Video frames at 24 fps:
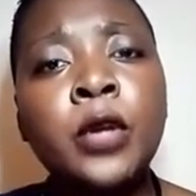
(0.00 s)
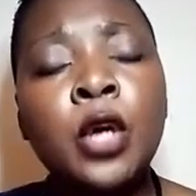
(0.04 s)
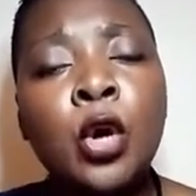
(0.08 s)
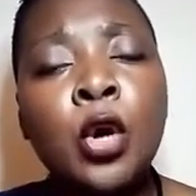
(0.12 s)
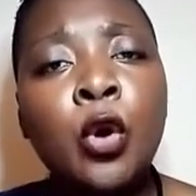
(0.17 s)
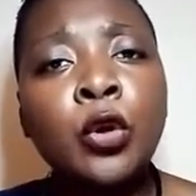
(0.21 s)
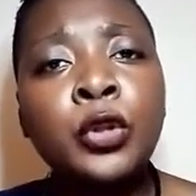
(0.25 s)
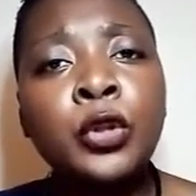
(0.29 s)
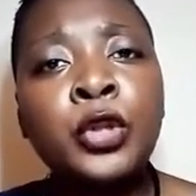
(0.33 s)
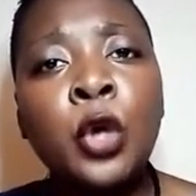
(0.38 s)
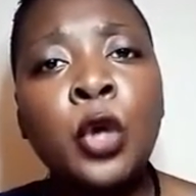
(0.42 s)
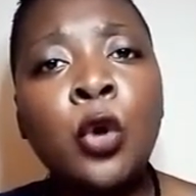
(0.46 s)

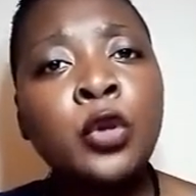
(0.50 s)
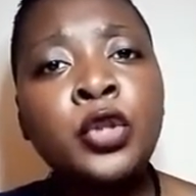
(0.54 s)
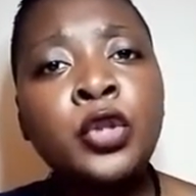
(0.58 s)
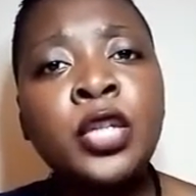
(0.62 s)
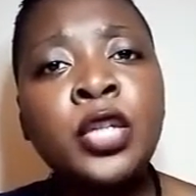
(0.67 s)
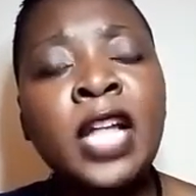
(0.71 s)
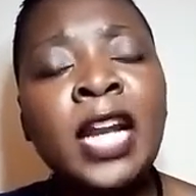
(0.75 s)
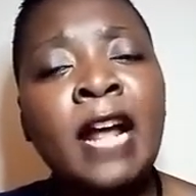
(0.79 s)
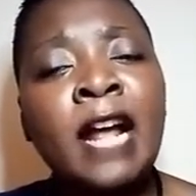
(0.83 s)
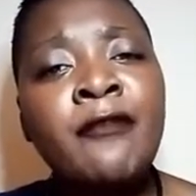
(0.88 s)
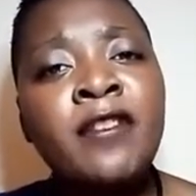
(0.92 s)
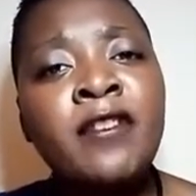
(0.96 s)
Who told you
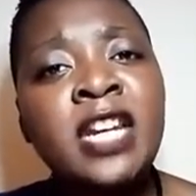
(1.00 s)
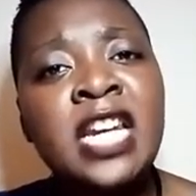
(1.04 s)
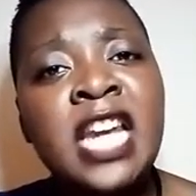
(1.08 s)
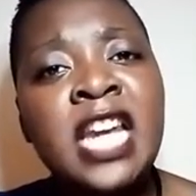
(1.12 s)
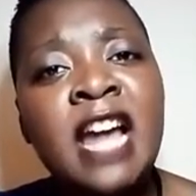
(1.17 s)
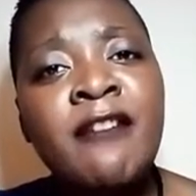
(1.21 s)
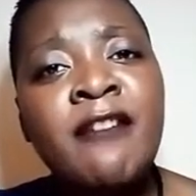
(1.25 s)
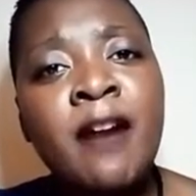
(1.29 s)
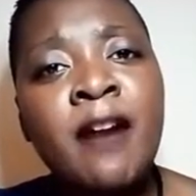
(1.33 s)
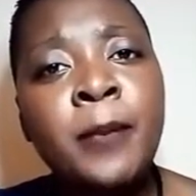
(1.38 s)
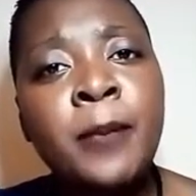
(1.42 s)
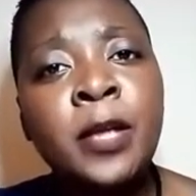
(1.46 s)
that I've
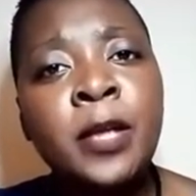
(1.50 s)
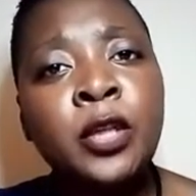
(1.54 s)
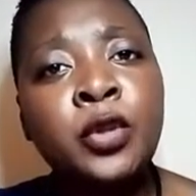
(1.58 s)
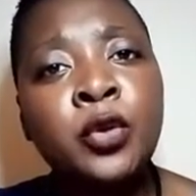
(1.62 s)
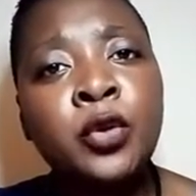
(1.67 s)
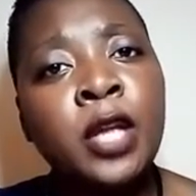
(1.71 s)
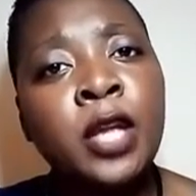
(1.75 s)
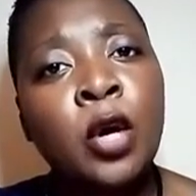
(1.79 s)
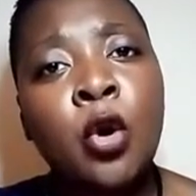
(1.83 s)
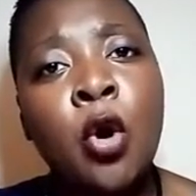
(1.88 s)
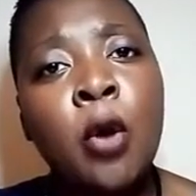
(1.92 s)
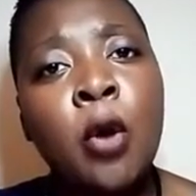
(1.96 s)
never been to
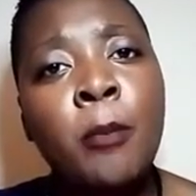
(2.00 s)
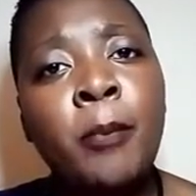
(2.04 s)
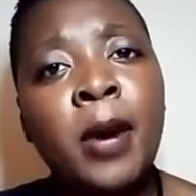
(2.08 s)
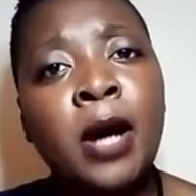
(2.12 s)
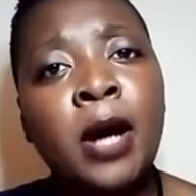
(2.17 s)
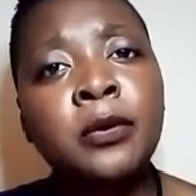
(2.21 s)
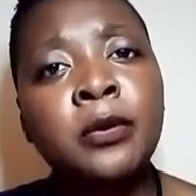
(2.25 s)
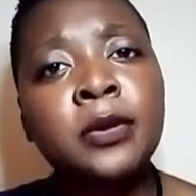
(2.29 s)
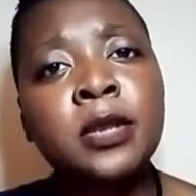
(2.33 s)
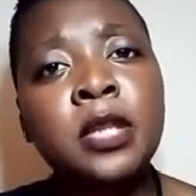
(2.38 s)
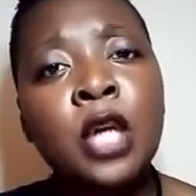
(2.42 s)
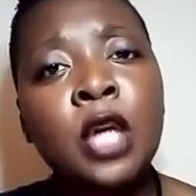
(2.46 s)
the
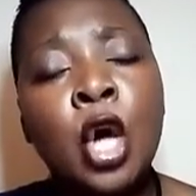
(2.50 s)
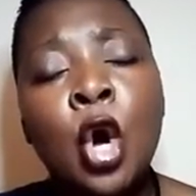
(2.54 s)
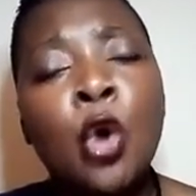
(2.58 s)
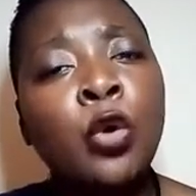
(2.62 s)
compounds?